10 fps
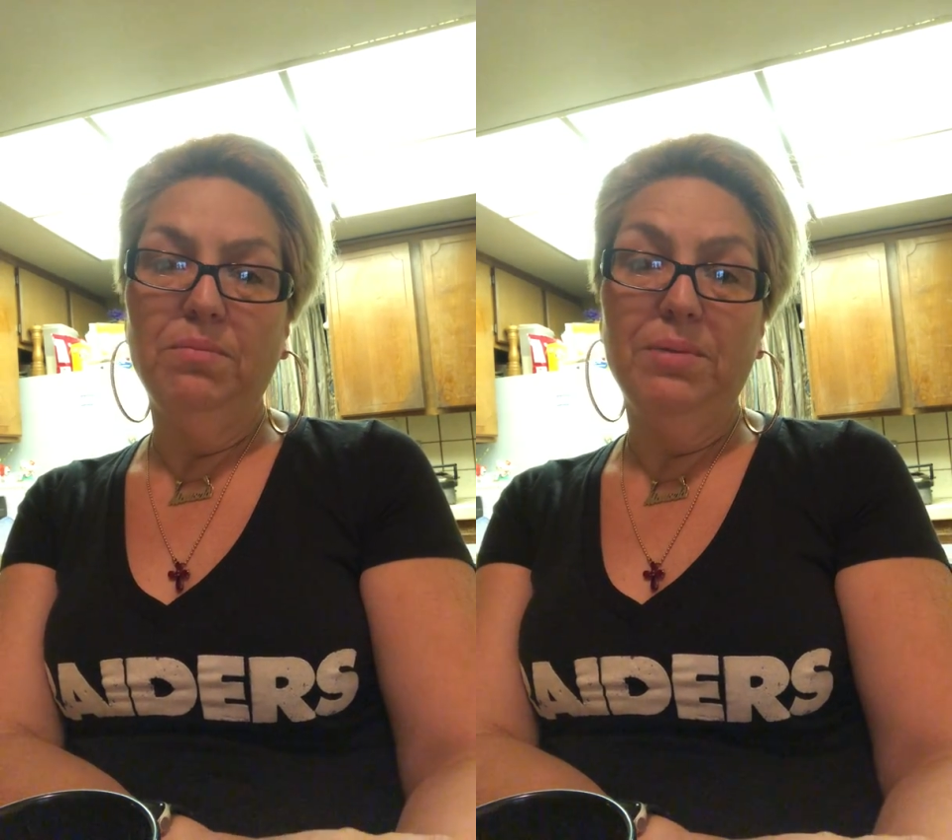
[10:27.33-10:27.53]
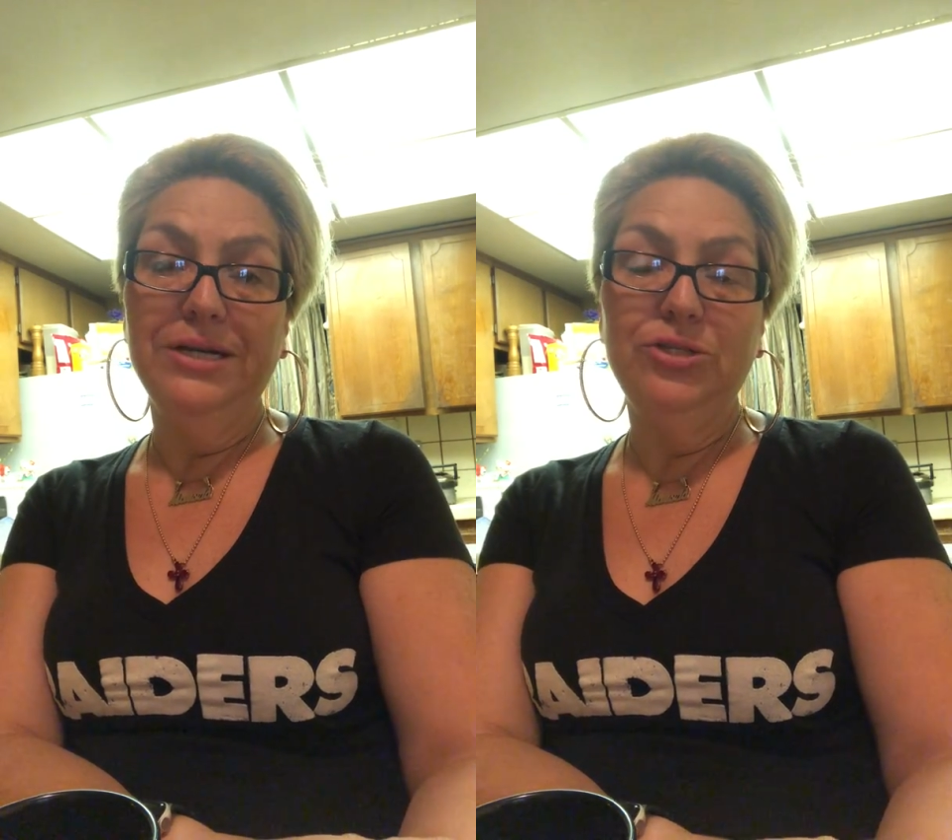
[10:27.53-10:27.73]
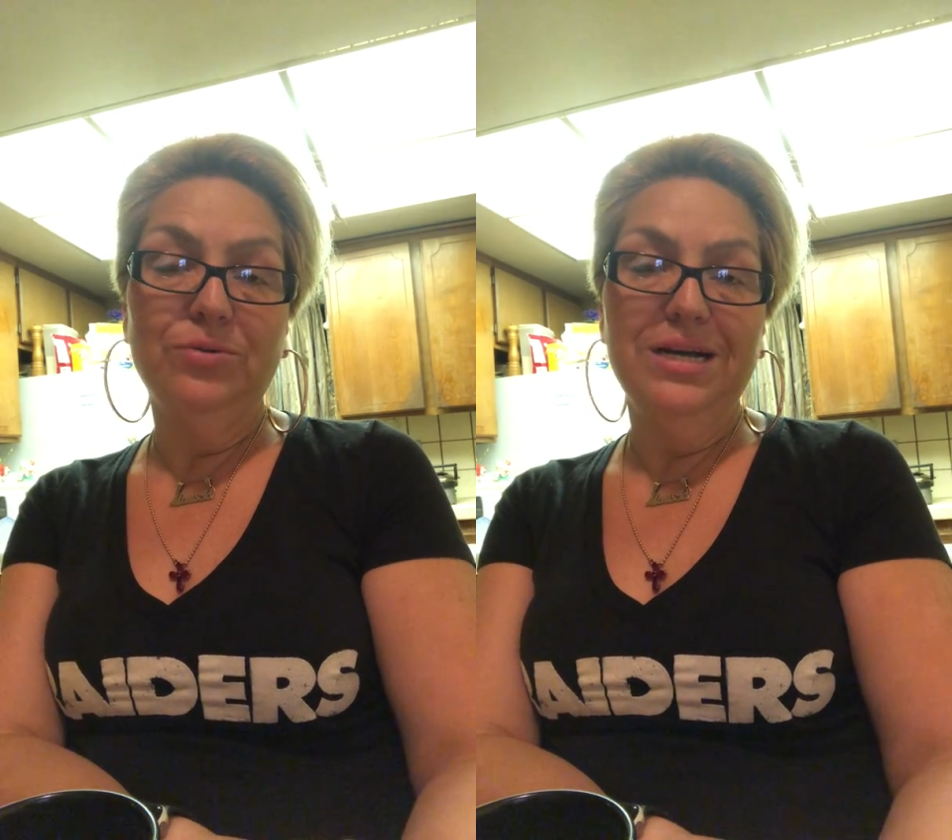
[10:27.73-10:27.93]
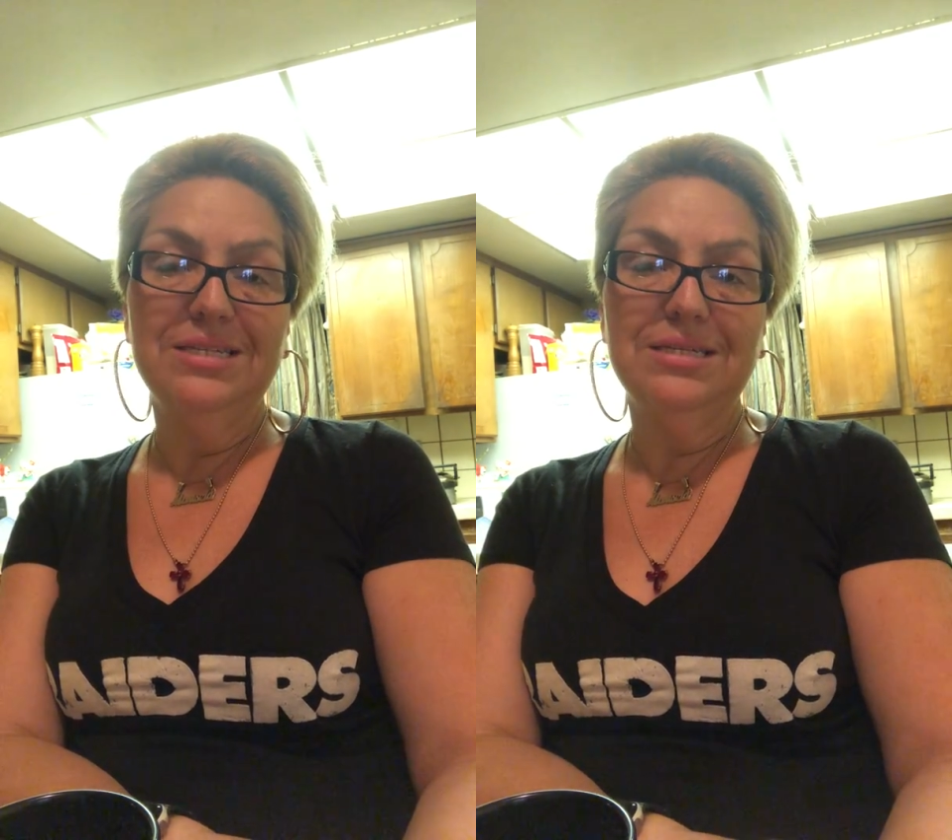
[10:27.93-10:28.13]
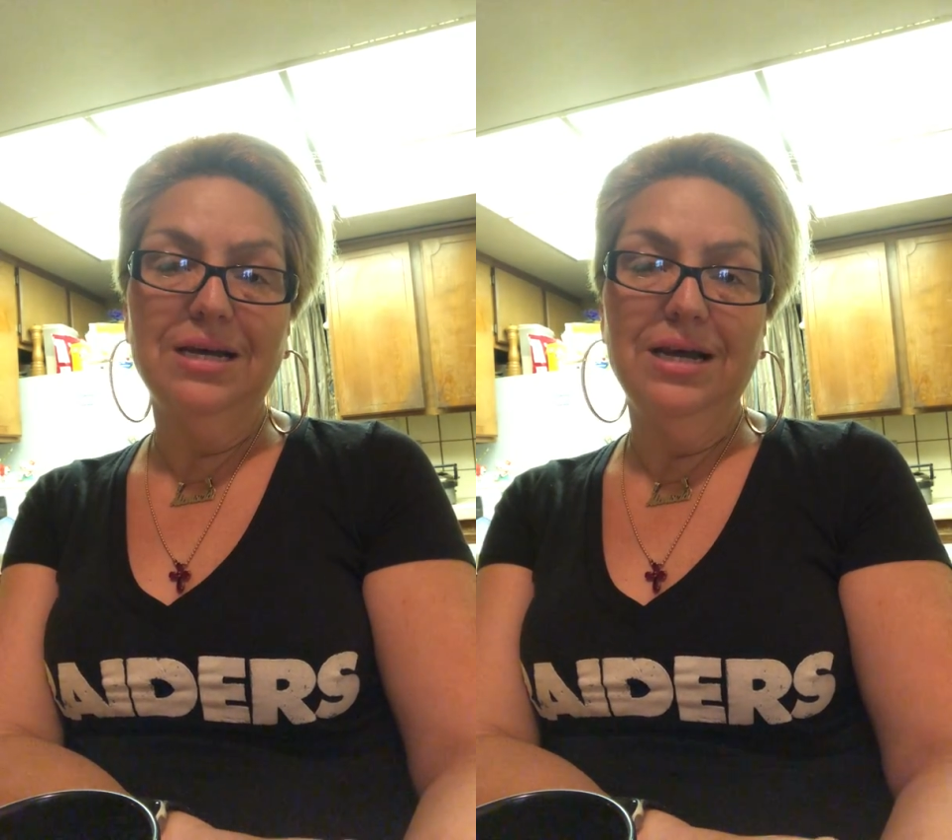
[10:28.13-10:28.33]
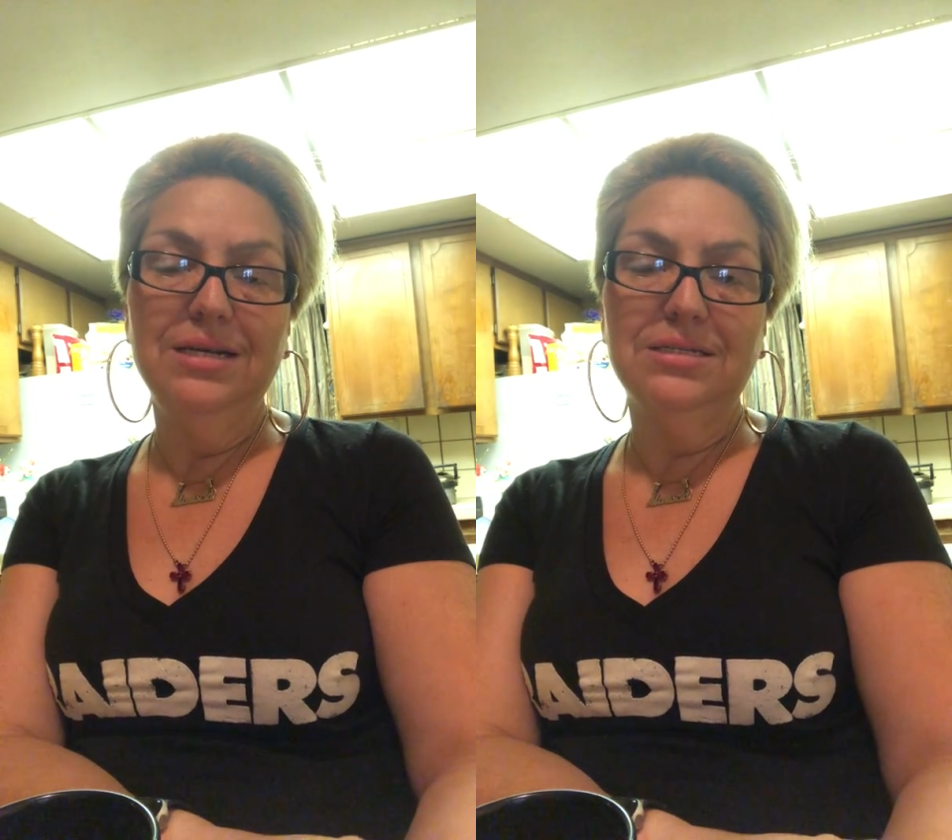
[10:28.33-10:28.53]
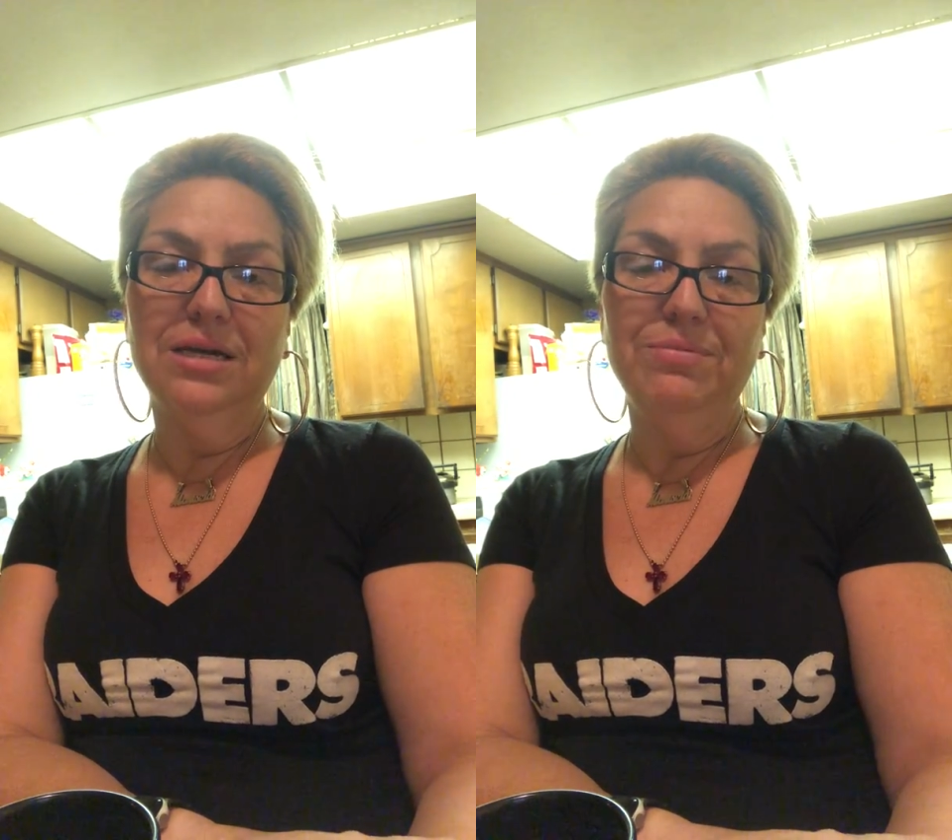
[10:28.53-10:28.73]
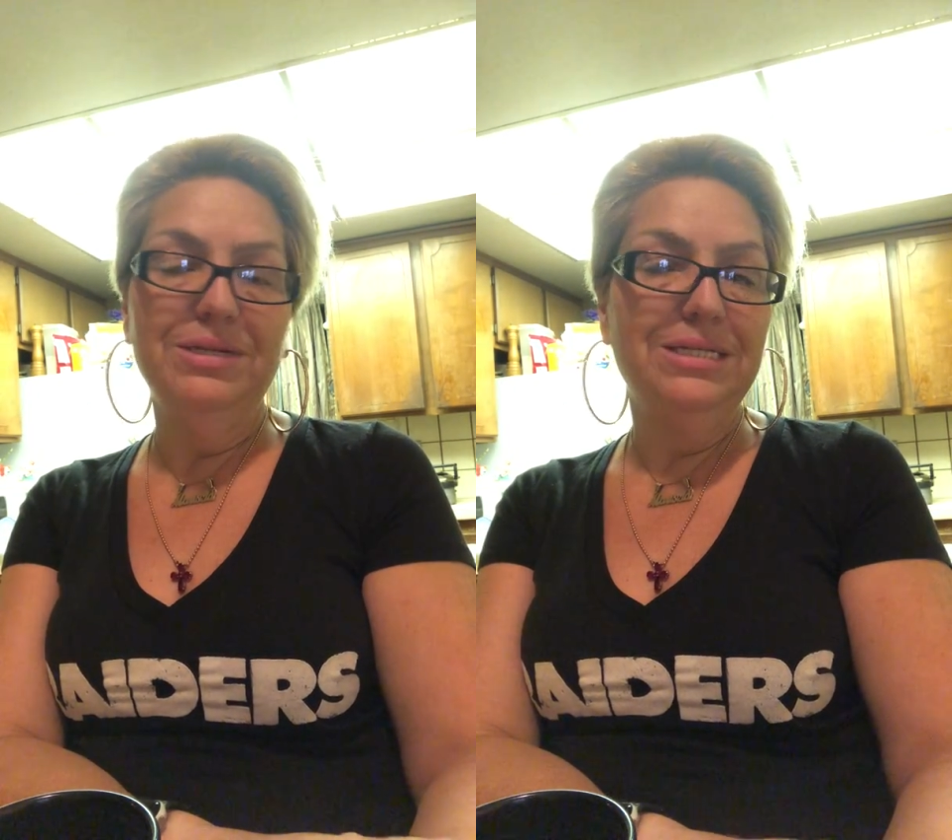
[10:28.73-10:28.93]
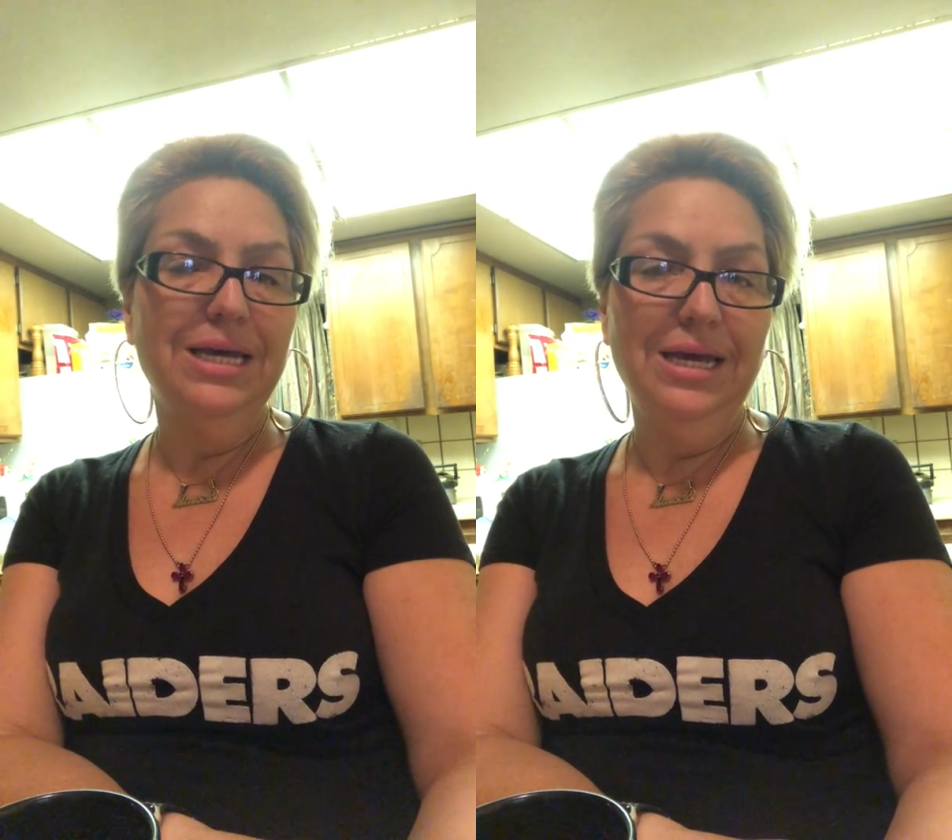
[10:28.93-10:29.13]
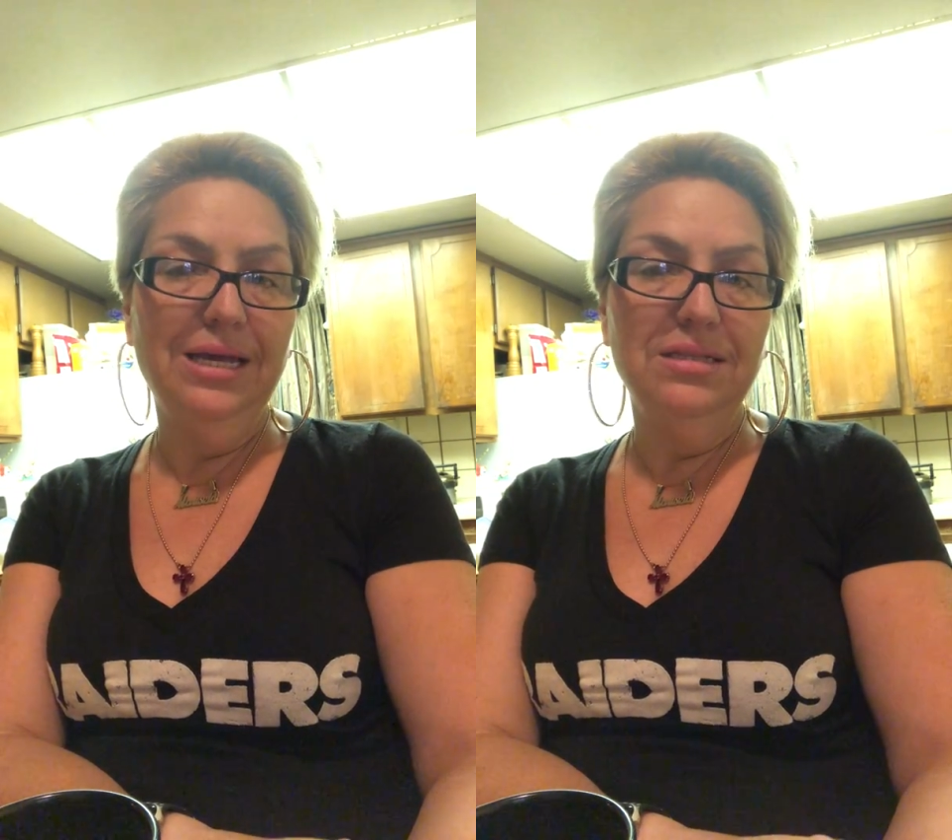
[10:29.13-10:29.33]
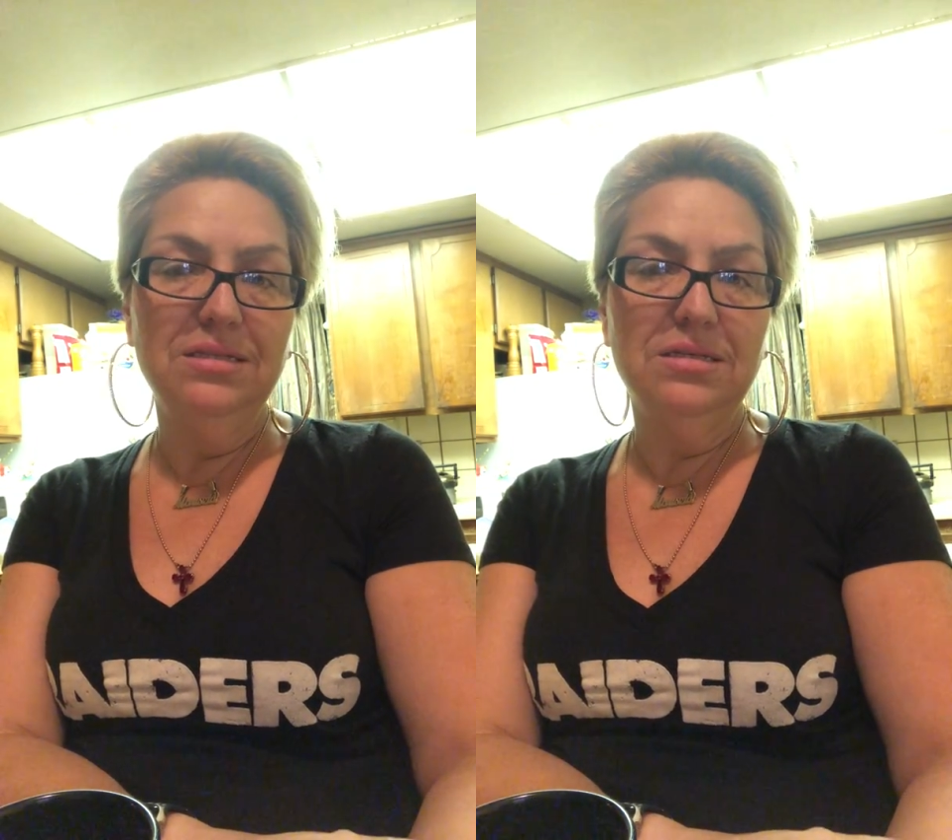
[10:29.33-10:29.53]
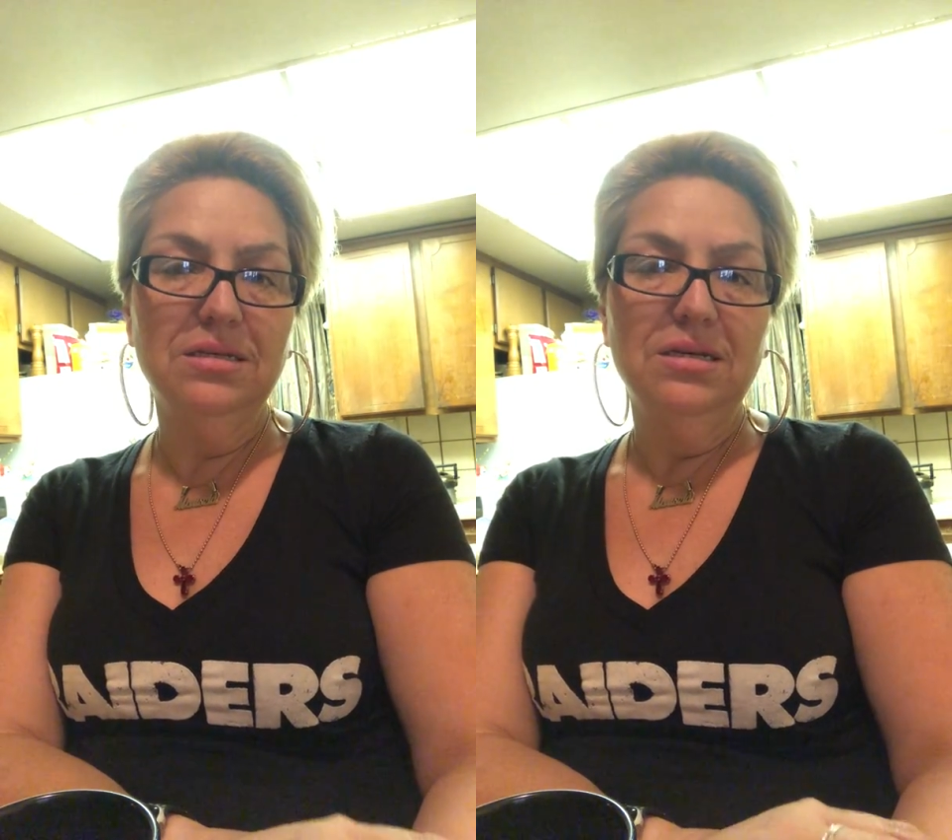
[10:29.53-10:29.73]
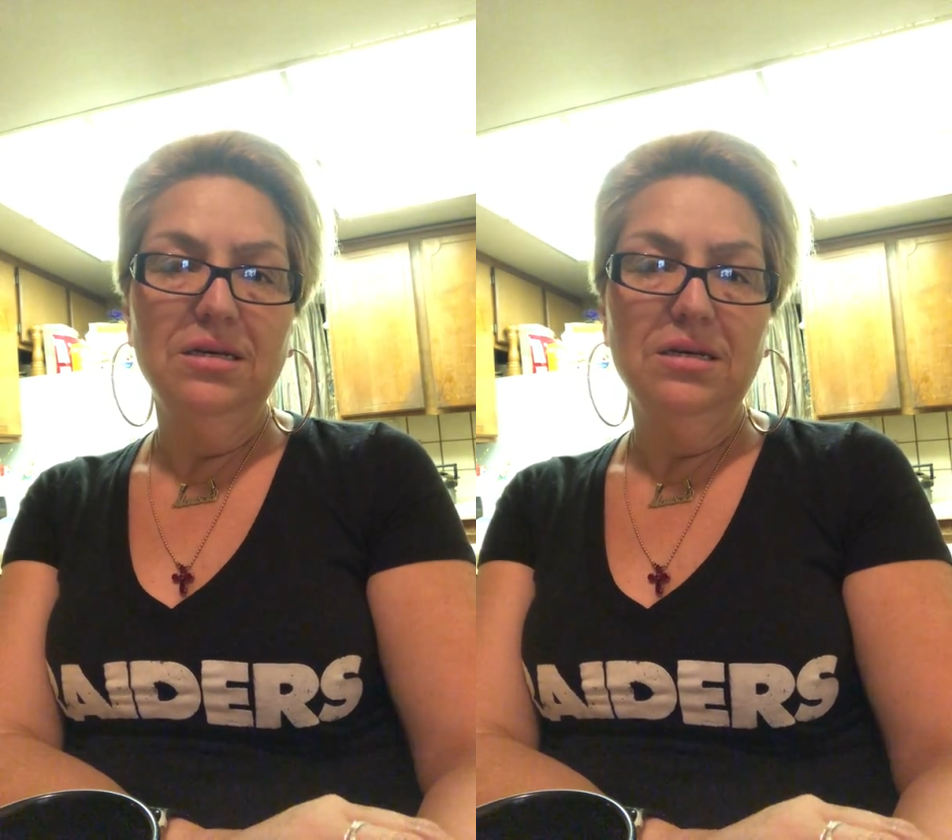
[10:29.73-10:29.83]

by dress size, I'm in 10s.